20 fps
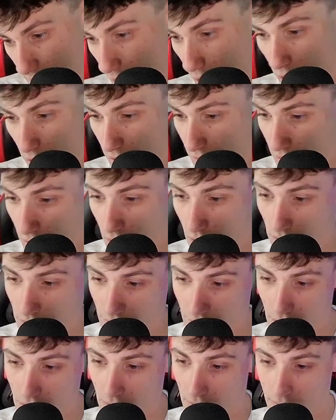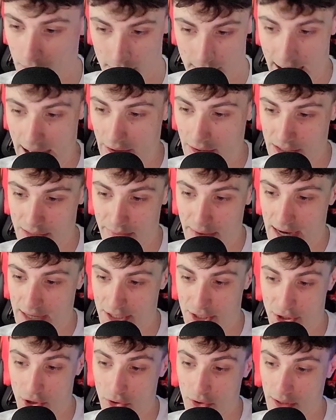in all, you know, Alex Mack
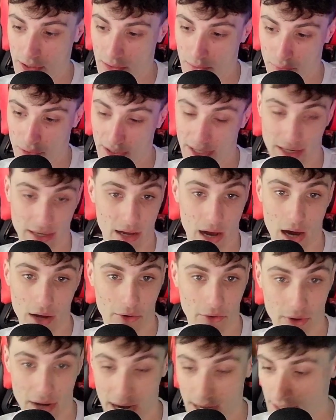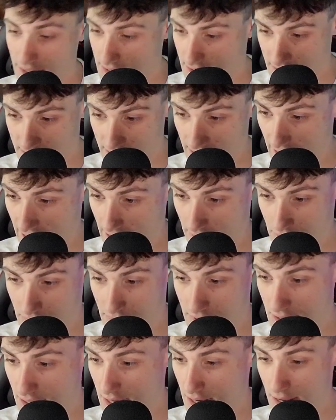started and played in 196 games
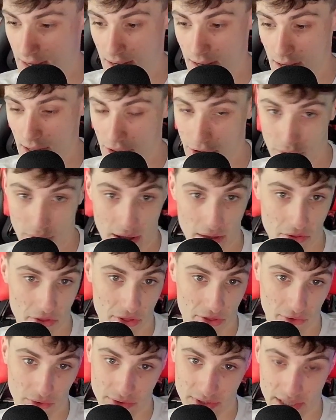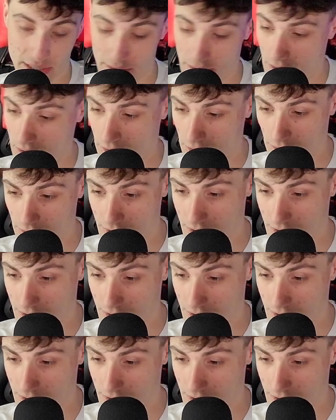throughout 13 years.